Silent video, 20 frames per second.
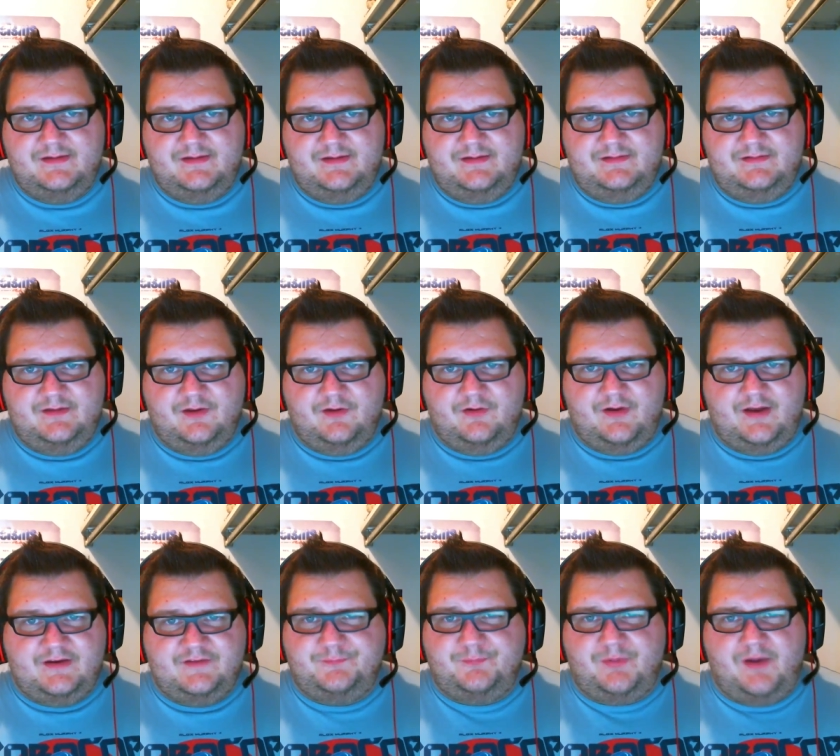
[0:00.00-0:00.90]
you know,
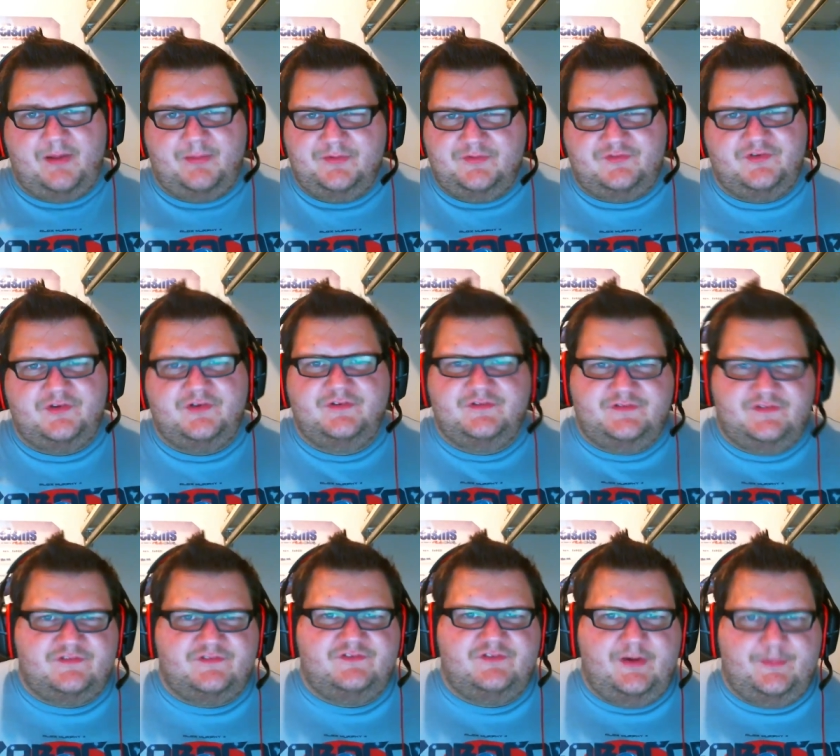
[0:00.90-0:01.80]
I probably shouldn't have
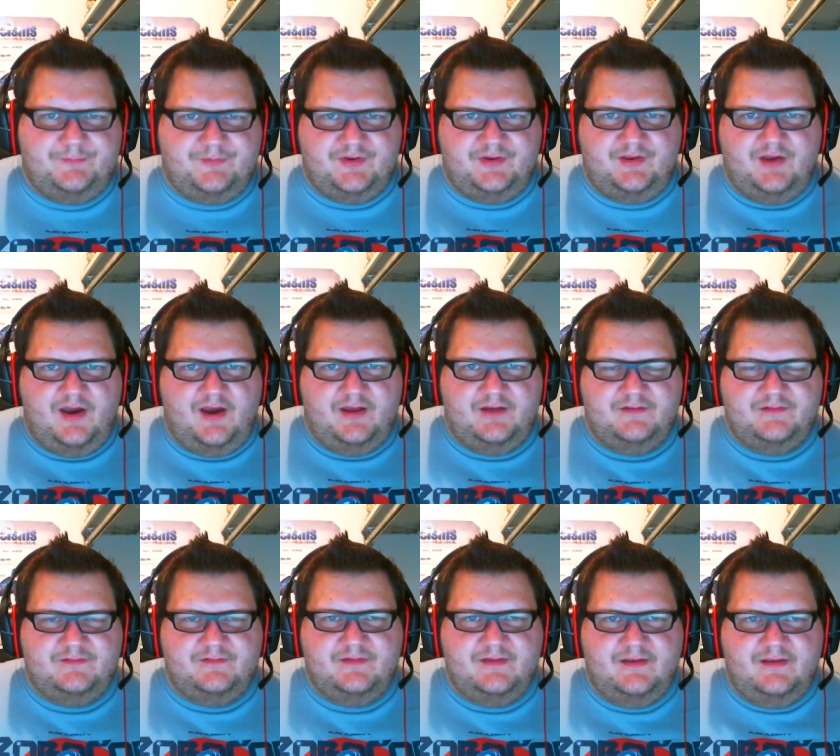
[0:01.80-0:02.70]
just jumped a
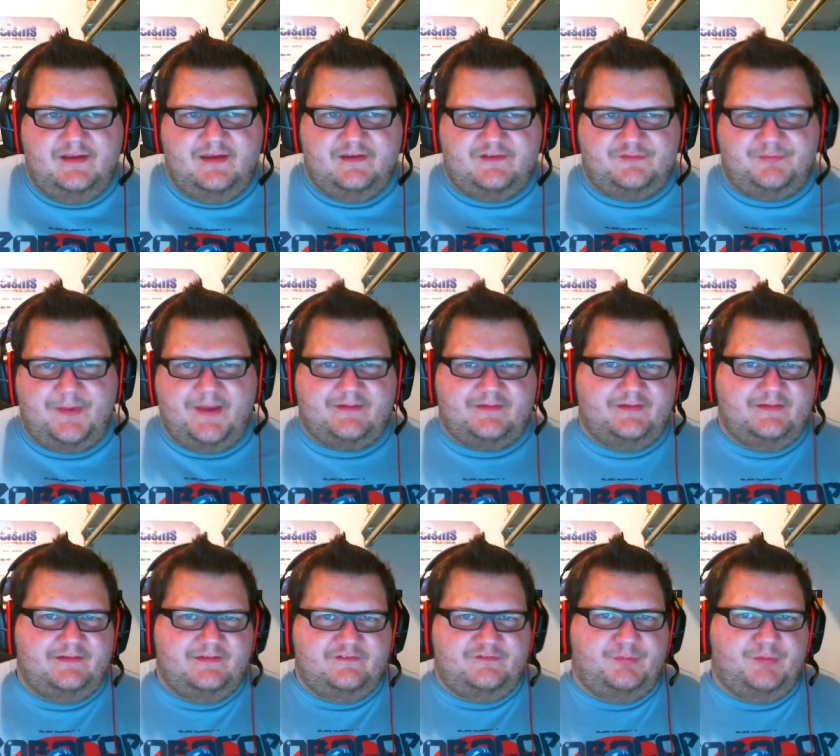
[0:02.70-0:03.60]
gun
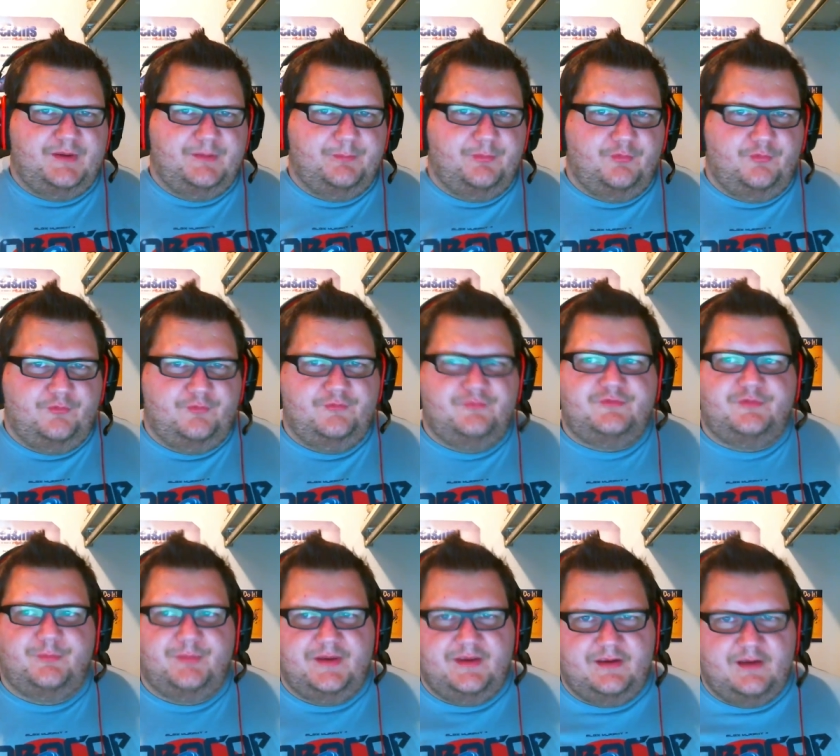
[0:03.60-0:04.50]
expecting these people
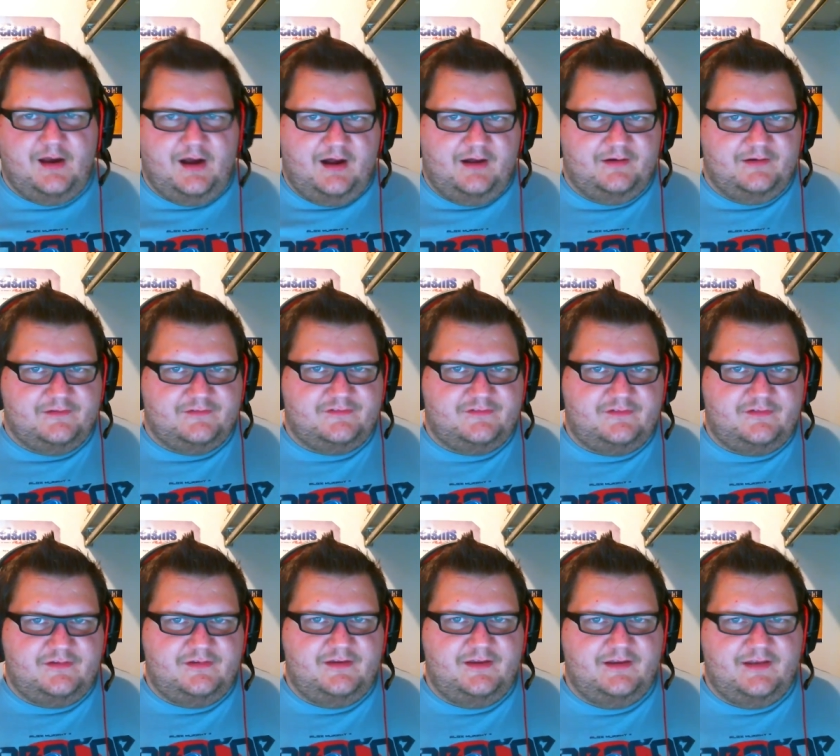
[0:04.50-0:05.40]
to be
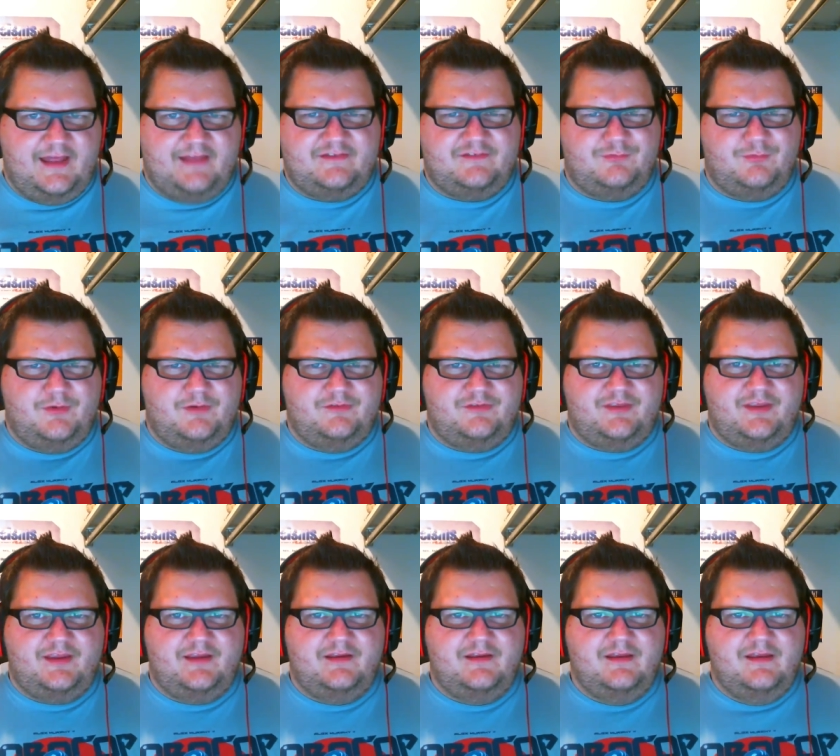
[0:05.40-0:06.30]
honest. And that's one
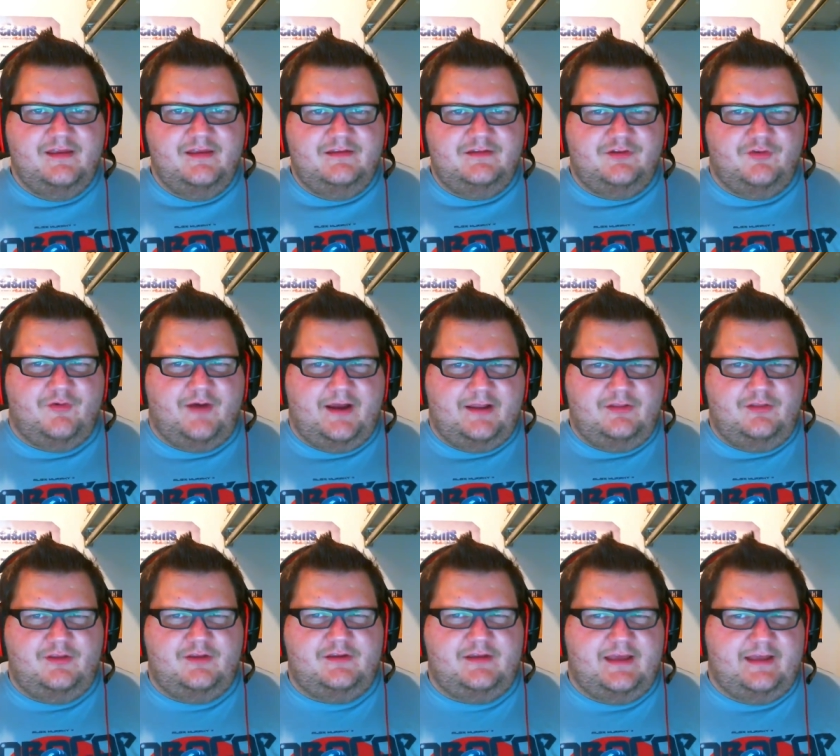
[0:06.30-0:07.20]
thing, you know, I
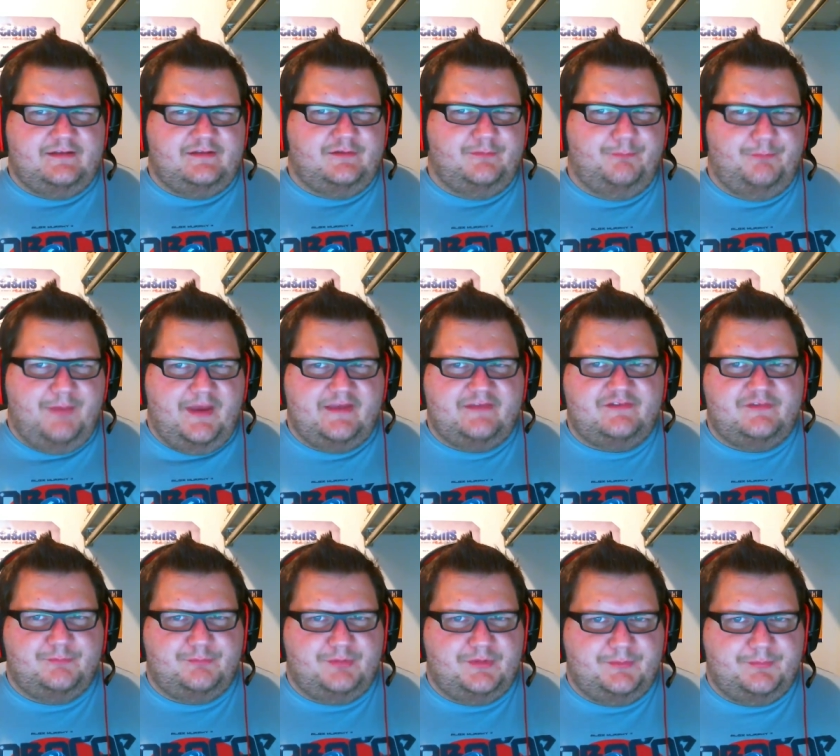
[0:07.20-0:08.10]
look at the best
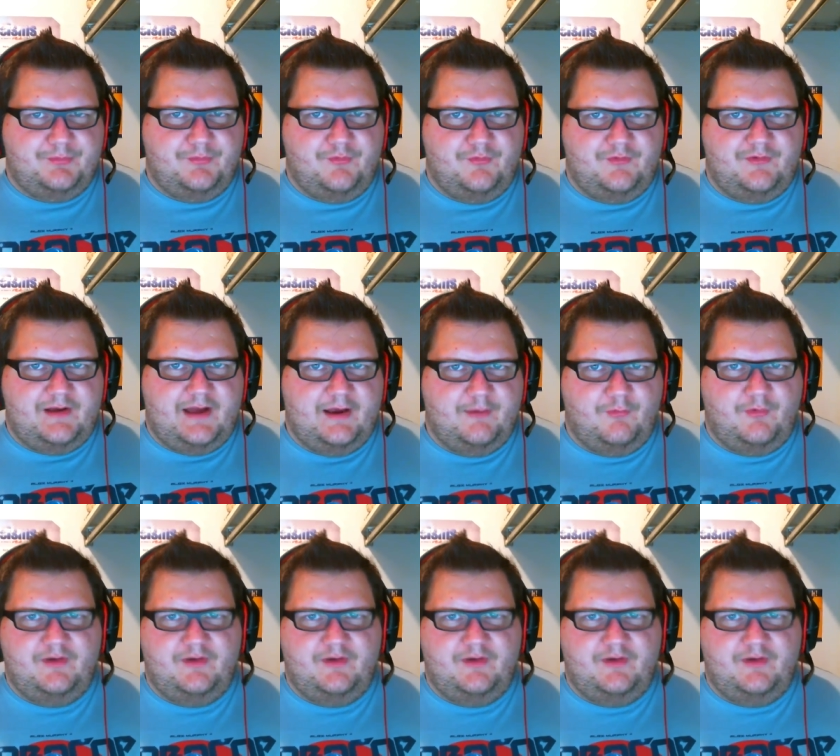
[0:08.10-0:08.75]
of people. I want